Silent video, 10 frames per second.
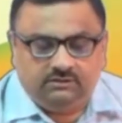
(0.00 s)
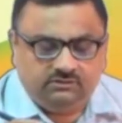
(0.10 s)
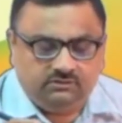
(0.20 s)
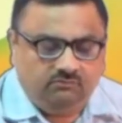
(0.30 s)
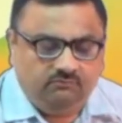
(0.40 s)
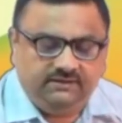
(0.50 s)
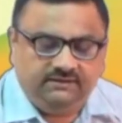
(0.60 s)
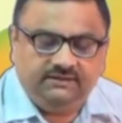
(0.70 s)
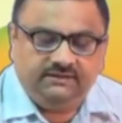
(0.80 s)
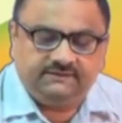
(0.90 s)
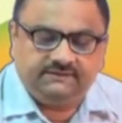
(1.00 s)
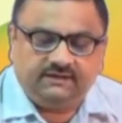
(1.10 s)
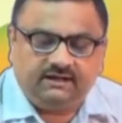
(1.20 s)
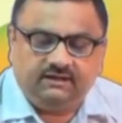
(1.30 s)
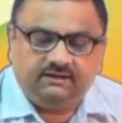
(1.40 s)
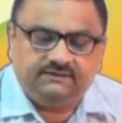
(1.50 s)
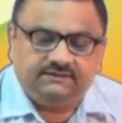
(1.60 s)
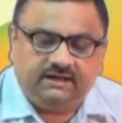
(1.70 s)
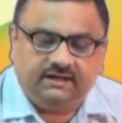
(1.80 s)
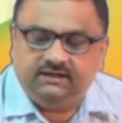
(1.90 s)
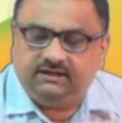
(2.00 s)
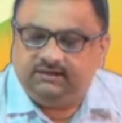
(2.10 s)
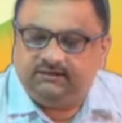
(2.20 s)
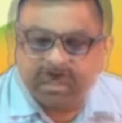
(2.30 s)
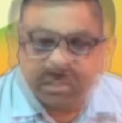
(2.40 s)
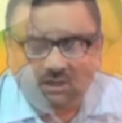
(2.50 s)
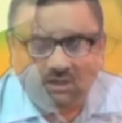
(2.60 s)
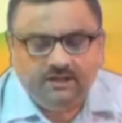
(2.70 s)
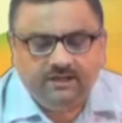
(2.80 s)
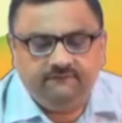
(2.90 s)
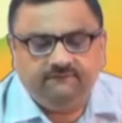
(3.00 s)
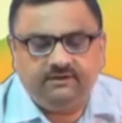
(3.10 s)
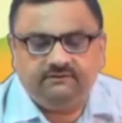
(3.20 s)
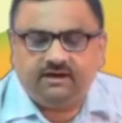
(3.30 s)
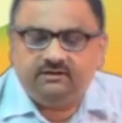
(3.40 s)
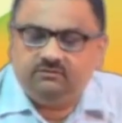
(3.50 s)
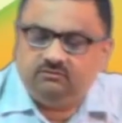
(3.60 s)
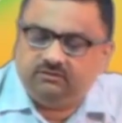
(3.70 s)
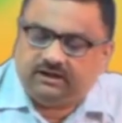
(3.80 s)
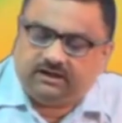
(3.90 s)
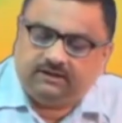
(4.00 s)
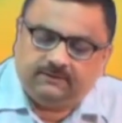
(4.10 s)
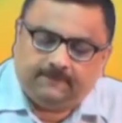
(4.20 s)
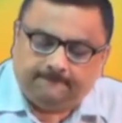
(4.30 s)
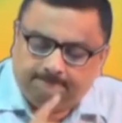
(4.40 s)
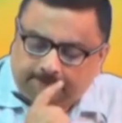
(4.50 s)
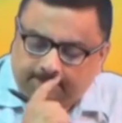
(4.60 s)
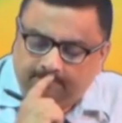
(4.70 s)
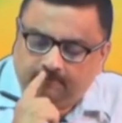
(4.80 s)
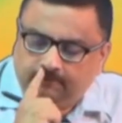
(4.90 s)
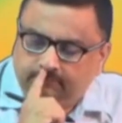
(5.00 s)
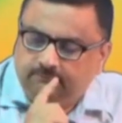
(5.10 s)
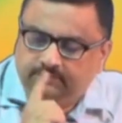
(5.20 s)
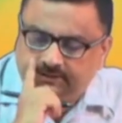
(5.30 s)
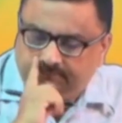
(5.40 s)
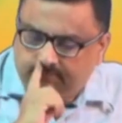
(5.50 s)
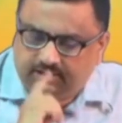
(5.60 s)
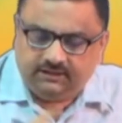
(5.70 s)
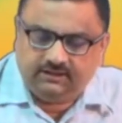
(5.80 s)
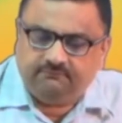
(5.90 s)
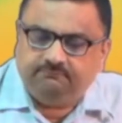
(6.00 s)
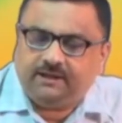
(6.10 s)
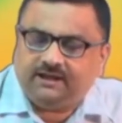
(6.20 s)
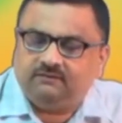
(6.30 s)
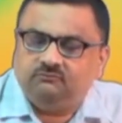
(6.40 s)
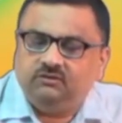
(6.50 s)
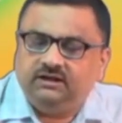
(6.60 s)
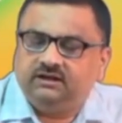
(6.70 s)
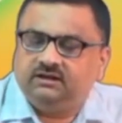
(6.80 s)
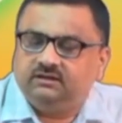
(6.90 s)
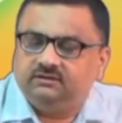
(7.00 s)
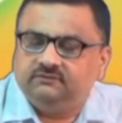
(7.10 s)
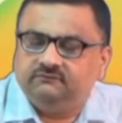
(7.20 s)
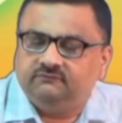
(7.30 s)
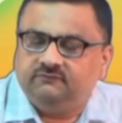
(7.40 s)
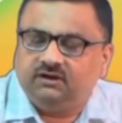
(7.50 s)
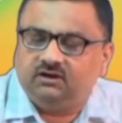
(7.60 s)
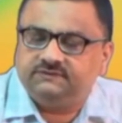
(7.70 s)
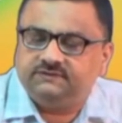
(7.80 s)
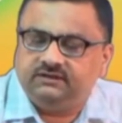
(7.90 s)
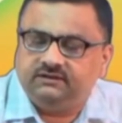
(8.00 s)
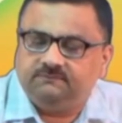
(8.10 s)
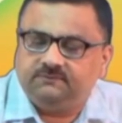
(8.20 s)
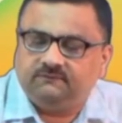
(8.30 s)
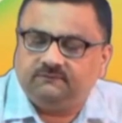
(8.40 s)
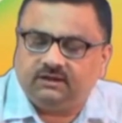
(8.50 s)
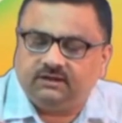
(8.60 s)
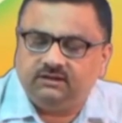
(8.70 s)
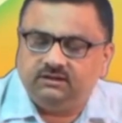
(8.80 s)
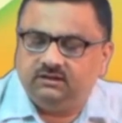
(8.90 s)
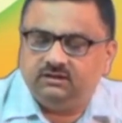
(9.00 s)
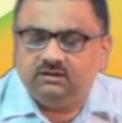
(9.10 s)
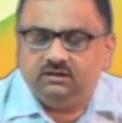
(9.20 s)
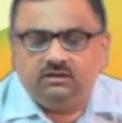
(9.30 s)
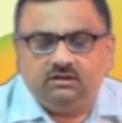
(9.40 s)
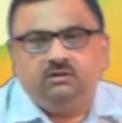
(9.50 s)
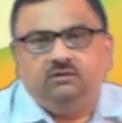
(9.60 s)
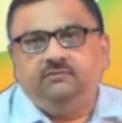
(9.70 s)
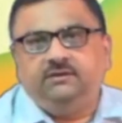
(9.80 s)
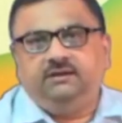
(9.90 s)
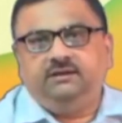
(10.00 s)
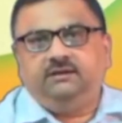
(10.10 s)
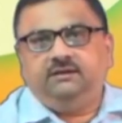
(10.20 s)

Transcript: So, with this understanding, if we try to look at what we mean by a parabolic velocity profile, we